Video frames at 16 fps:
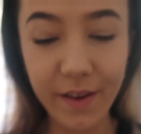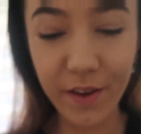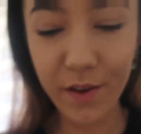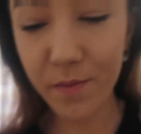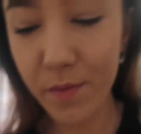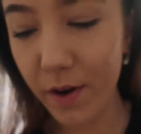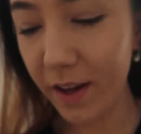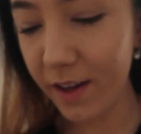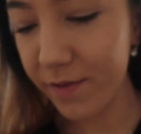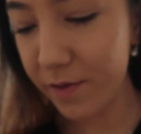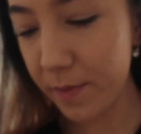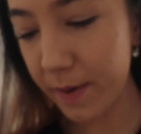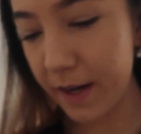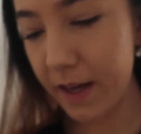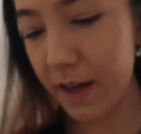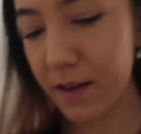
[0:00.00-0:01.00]
Good morning,
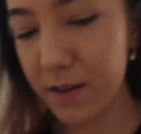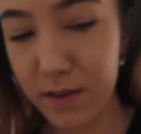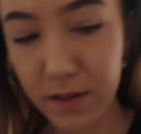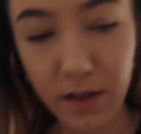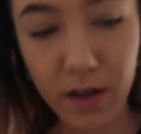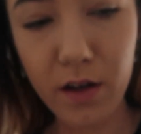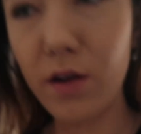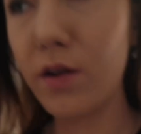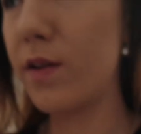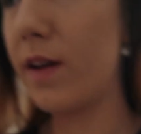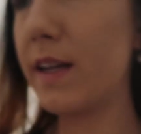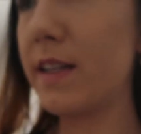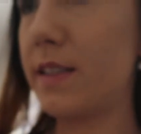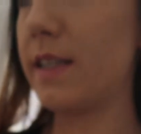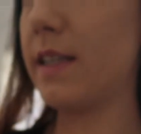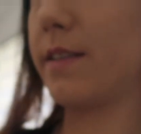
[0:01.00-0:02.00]
everybody. So
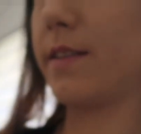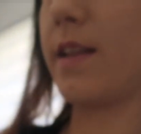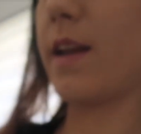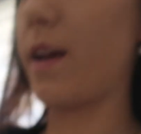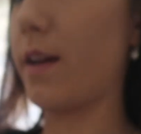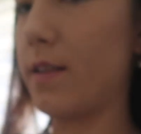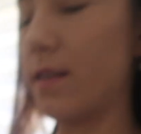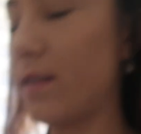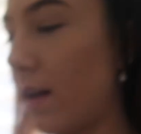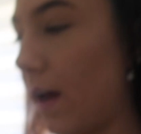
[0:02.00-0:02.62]
it is the next